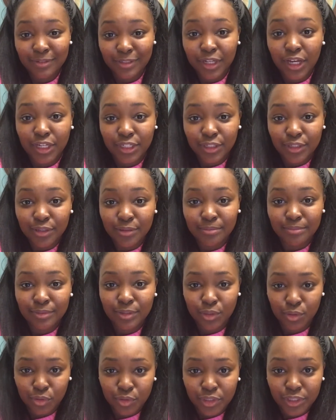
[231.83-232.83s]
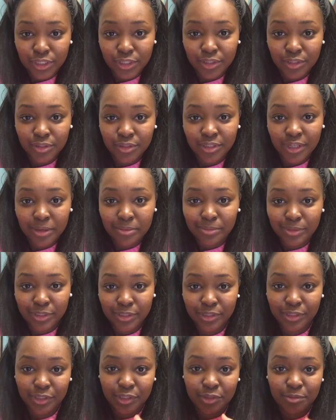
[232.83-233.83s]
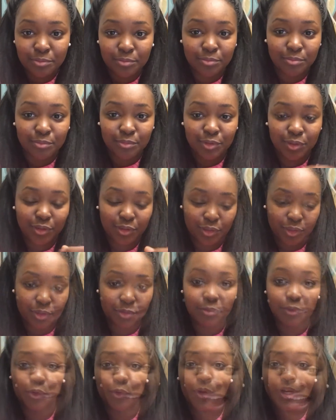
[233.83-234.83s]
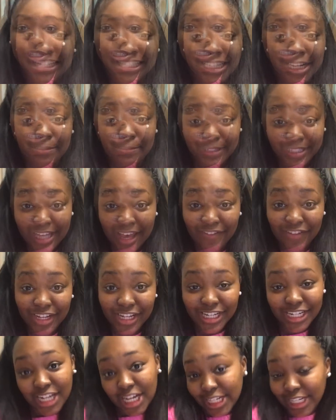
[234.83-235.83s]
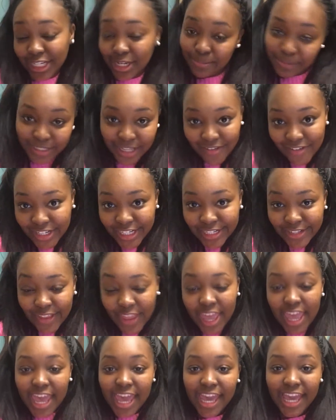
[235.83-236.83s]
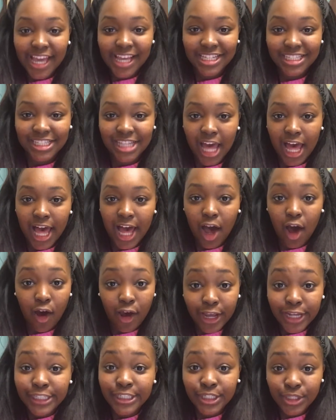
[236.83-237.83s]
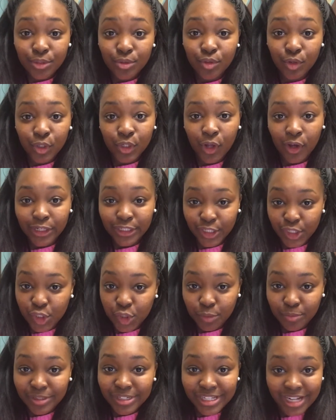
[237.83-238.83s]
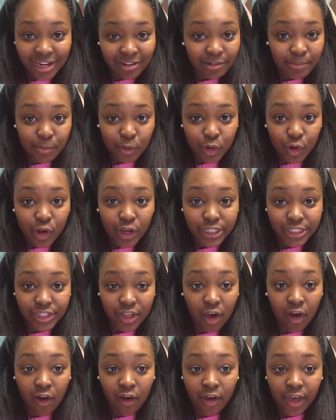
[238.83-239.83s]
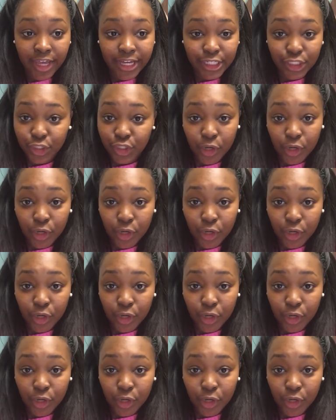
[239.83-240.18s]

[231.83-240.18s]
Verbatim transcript: turtle, tortoise. It was the, sm the small. Fact number seven, lucky number seven, is that I do not like strawberry dairy products. I